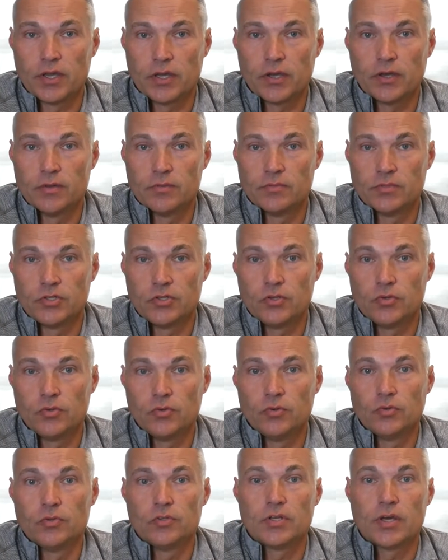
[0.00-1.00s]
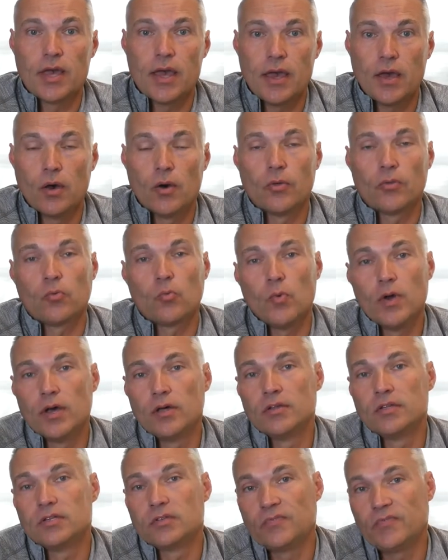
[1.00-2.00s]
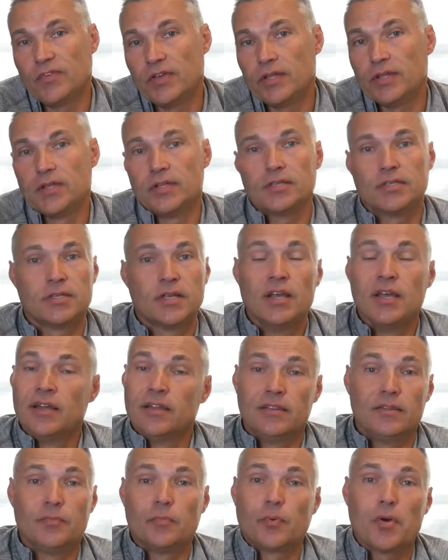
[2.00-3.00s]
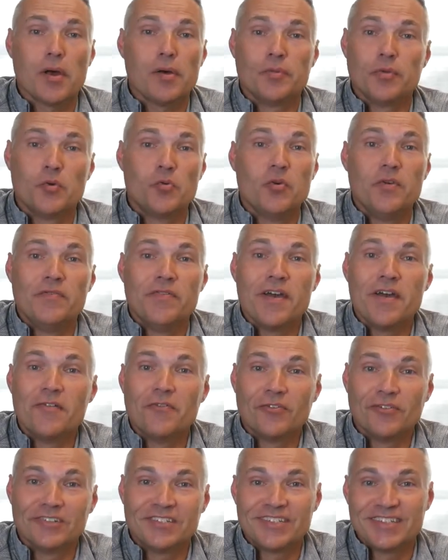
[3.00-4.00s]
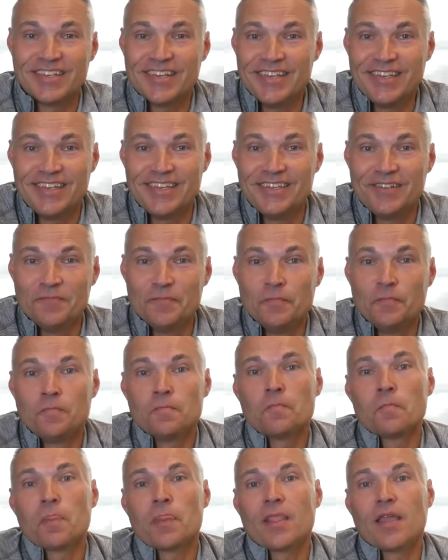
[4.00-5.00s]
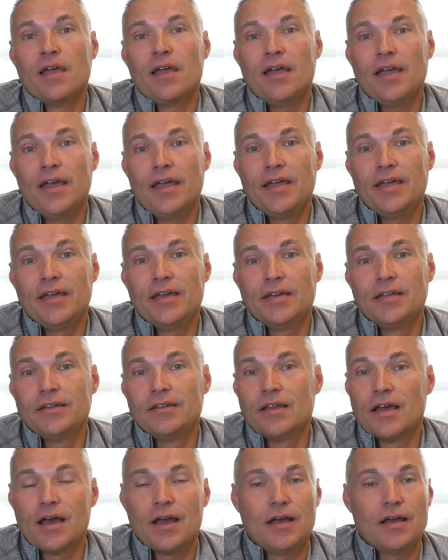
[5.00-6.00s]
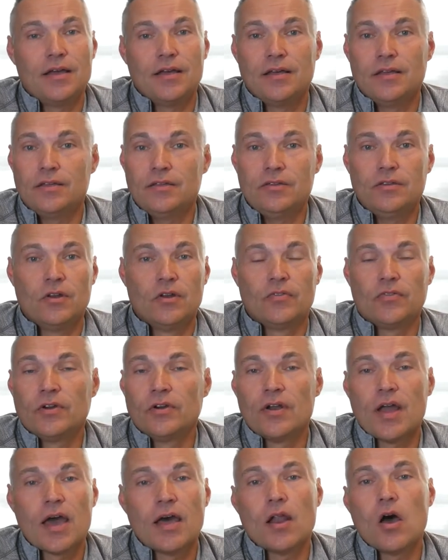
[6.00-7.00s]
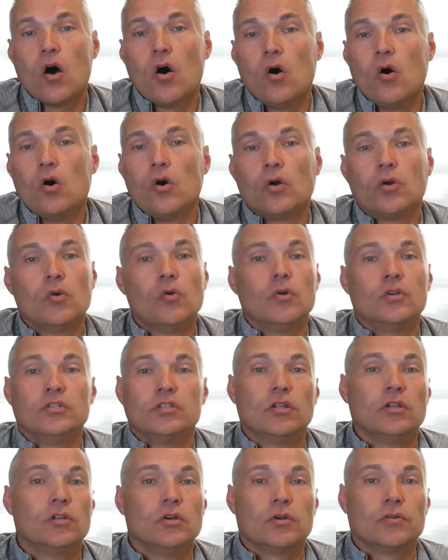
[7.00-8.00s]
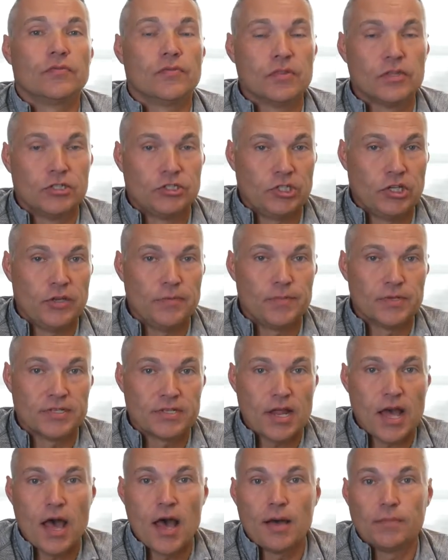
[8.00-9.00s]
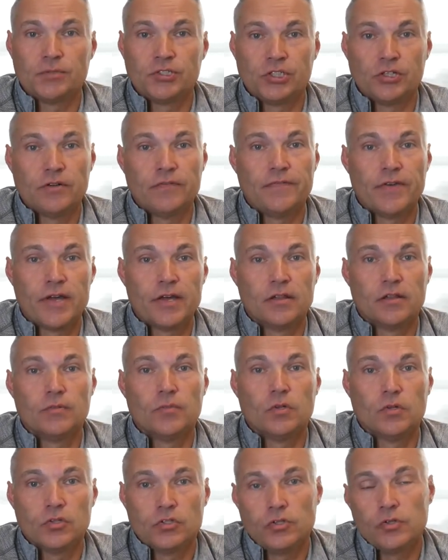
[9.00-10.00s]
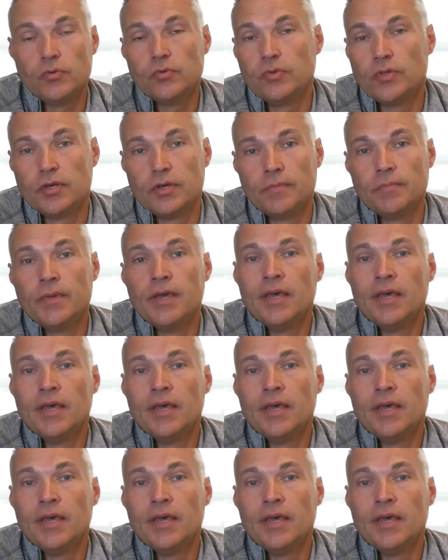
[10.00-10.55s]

comes to health, wellness, fitness than probably we've ever seen. And, they're not all going to look for the cheapest option available to them.